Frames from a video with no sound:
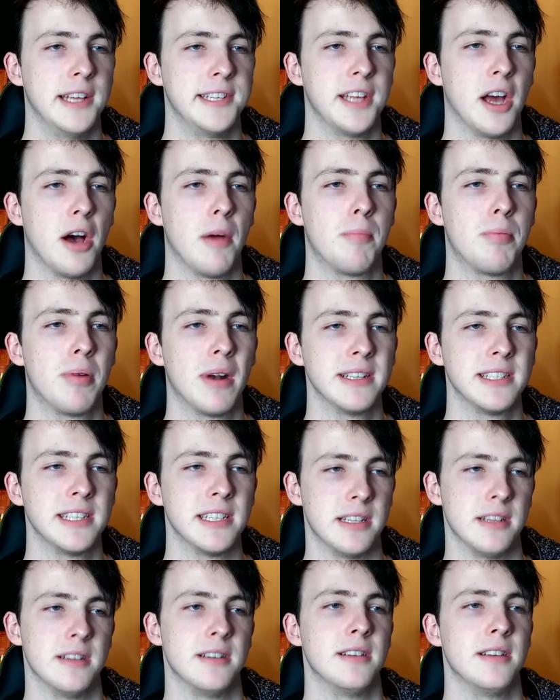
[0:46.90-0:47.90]
is our
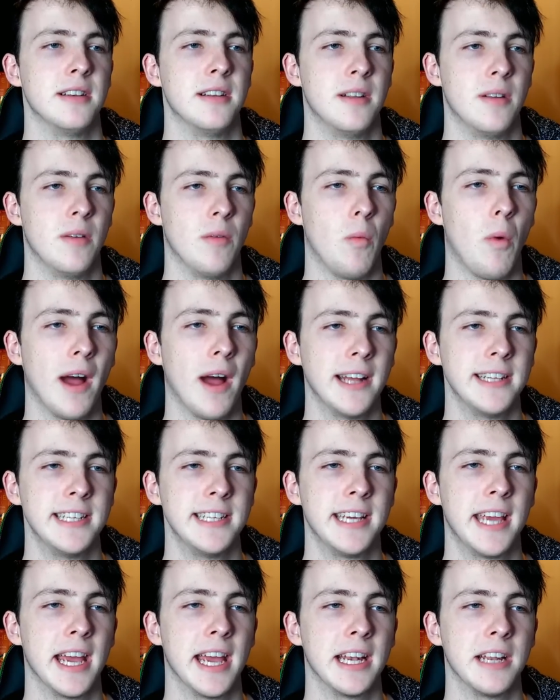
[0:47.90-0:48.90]
president, why is
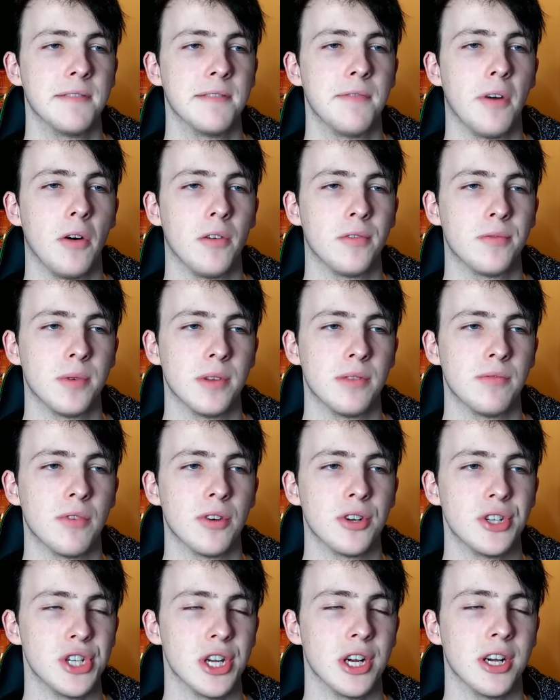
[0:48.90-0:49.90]
he getting involved with
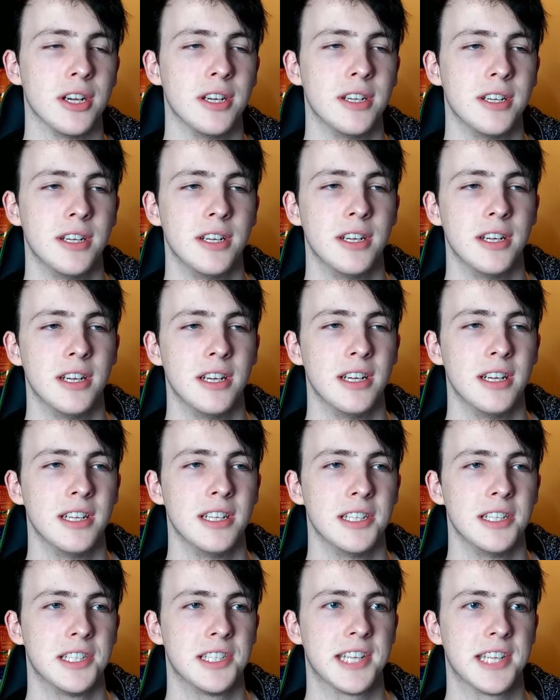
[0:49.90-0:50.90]
Russia?
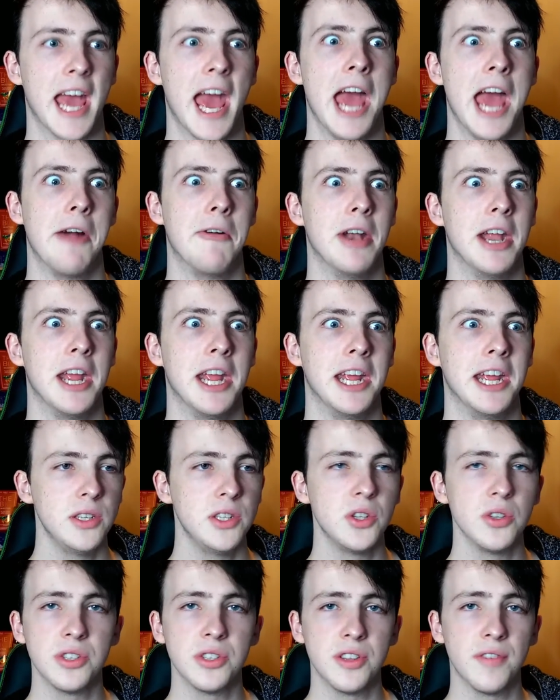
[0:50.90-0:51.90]
Scary. It's
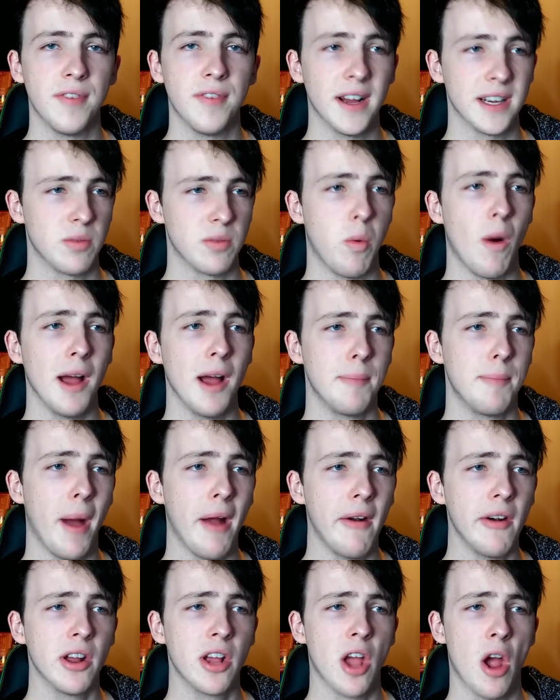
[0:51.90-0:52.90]
just the fact why
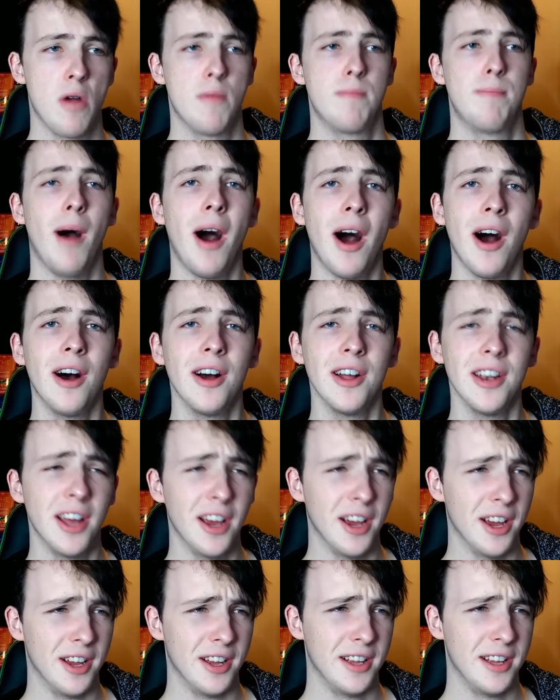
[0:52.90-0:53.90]
Barack
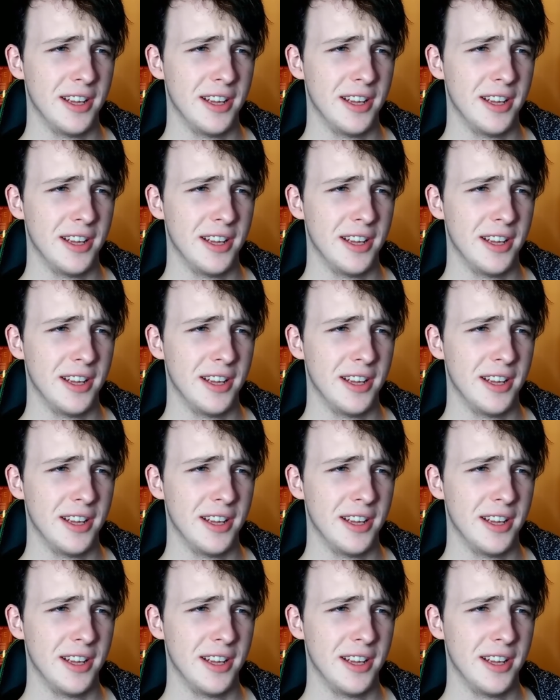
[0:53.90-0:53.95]
Obama?